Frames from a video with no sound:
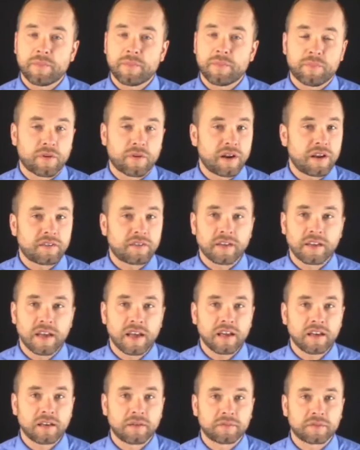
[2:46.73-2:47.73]
Separate the
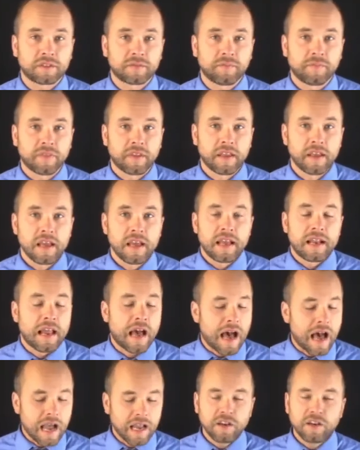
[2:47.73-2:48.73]
kingdoms.
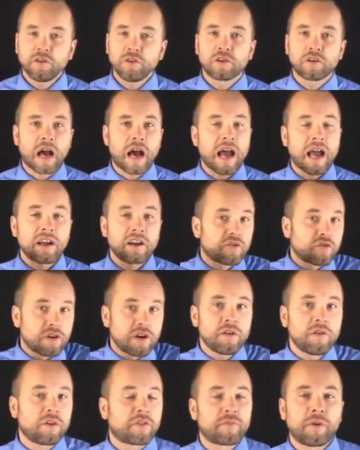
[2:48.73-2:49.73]
Now, I do I
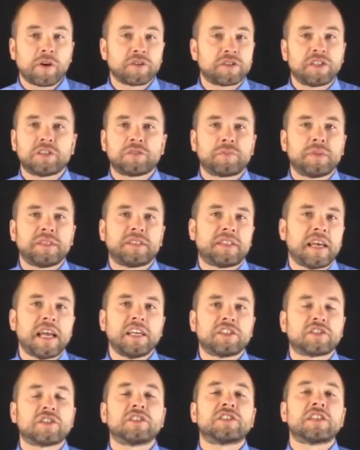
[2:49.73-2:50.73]
agree with most
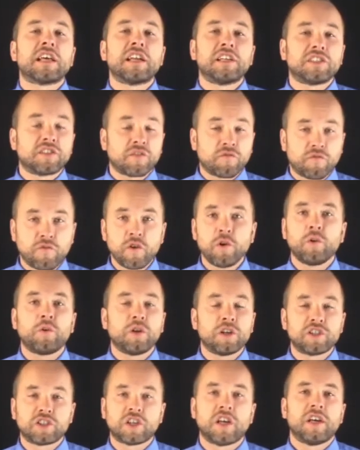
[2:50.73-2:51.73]
dispensationalists that it's
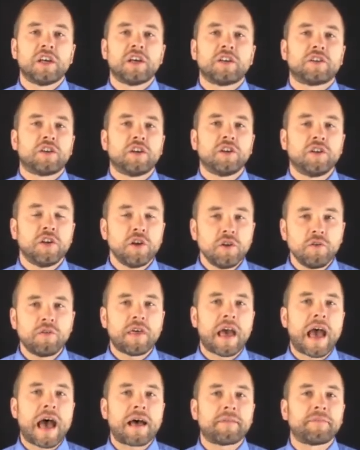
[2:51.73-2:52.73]
foolish to do
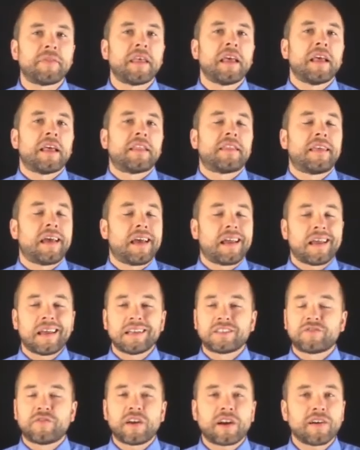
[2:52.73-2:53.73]
that. That
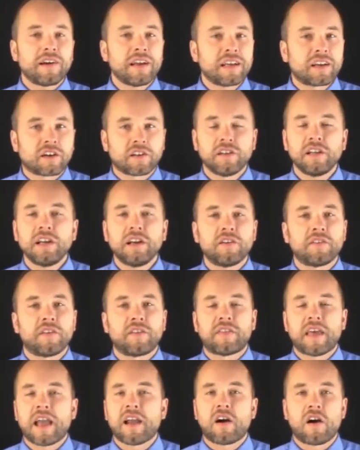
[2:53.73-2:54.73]
it's very clear
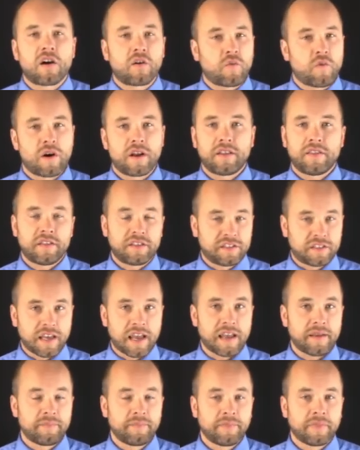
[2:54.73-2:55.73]
that they are one and the
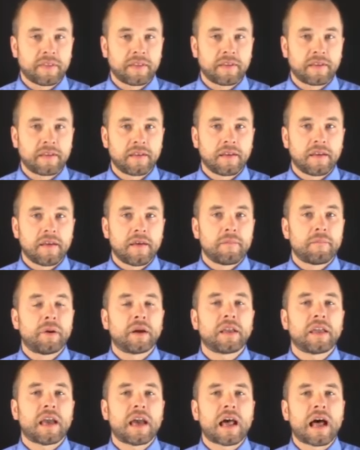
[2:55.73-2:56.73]
same.
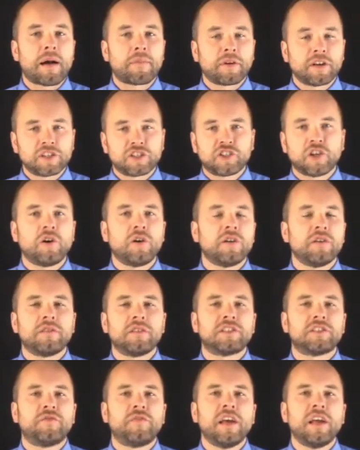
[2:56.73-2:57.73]
But yet, I'm going to show you in
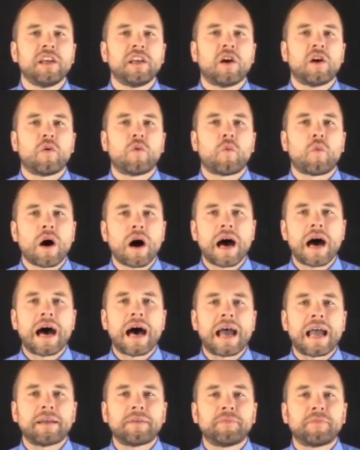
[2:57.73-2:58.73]
this video
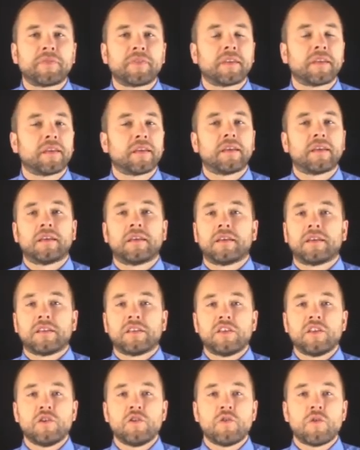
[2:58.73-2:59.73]
why
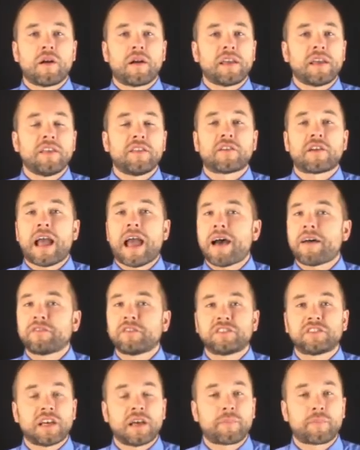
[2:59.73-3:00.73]
you either have
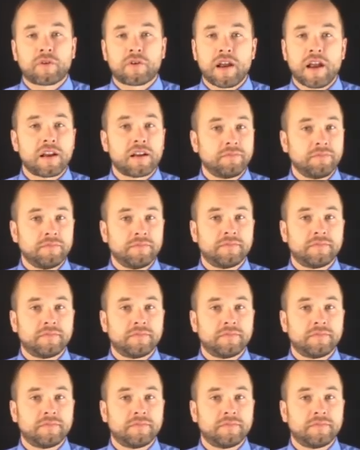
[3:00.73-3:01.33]
to separate them